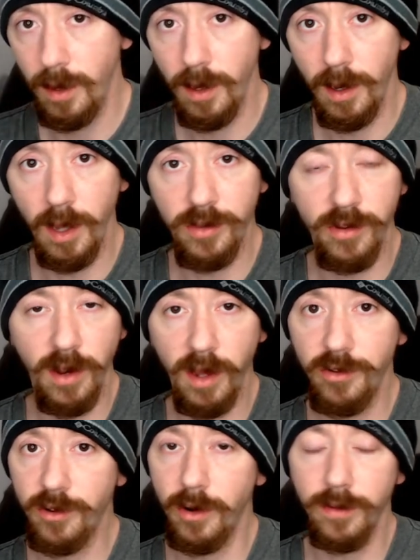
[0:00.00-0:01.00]
it's a
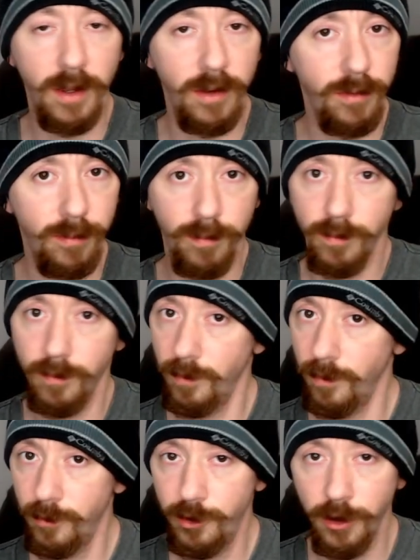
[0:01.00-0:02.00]
nice skirt that
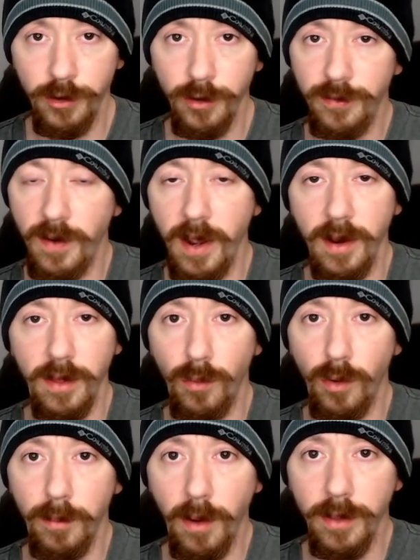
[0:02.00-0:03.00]
should do fine in the
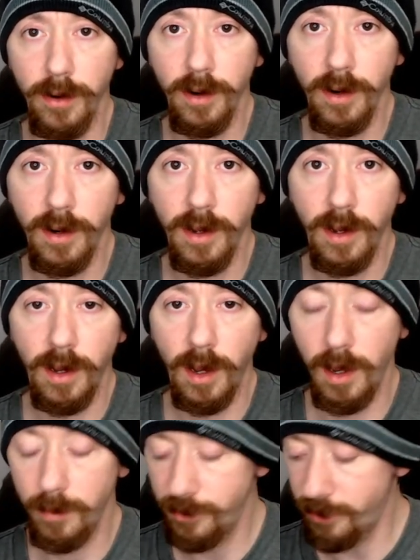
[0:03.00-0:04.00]
warm weather.
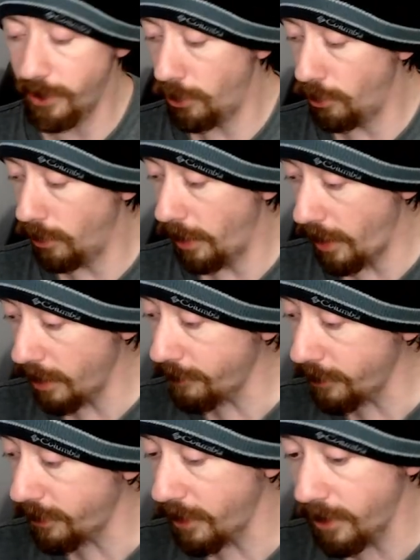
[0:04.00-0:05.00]
Um, so
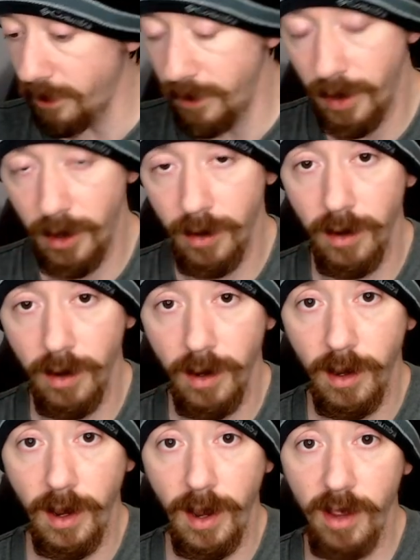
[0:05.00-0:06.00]
everything in there
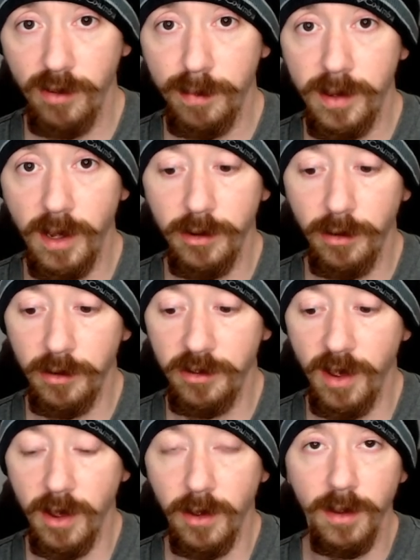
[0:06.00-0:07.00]
has potential to
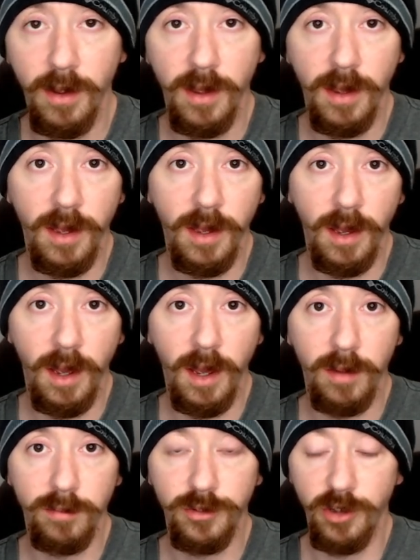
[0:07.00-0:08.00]
sell.
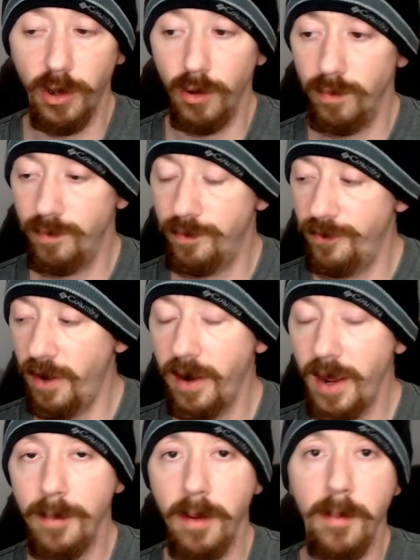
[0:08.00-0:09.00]
Um, so very
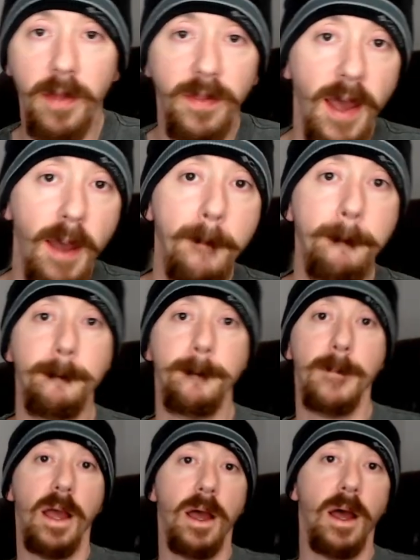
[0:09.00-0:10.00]
happy about that.
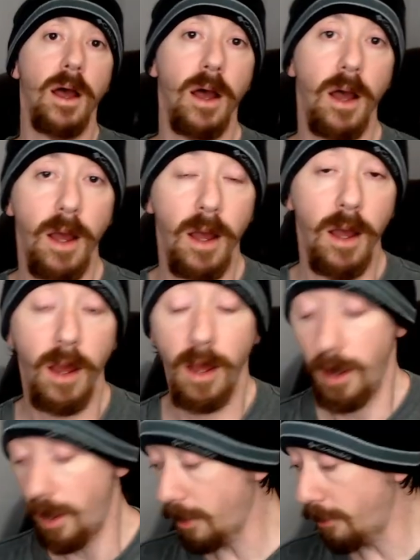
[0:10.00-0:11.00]
All